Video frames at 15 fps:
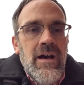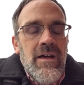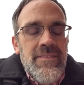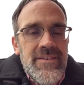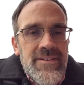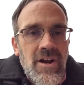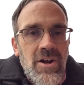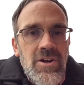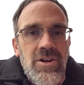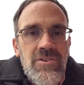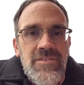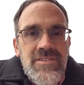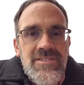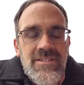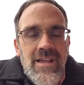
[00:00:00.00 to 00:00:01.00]
The darker
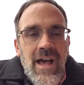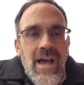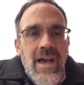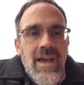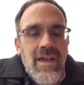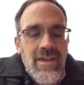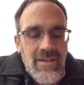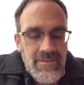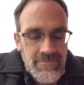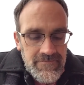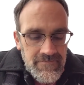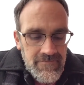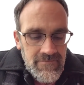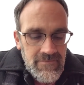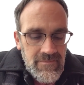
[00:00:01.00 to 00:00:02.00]
the sky,
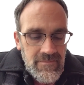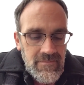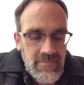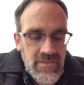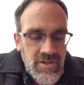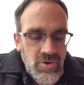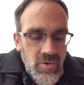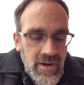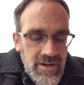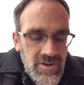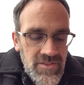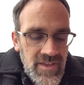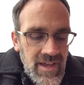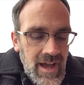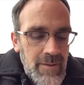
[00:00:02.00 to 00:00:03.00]
the greater
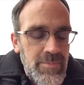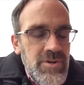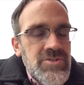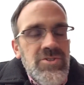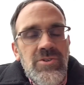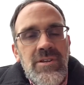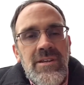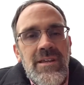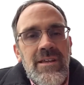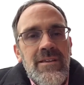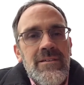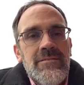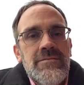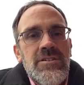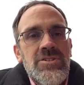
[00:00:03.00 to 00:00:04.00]
the opportunity
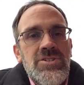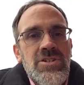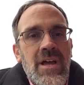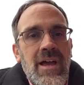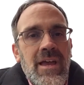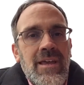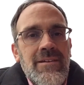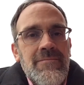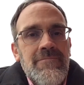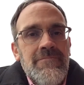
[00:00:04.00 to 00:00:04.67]
to shine.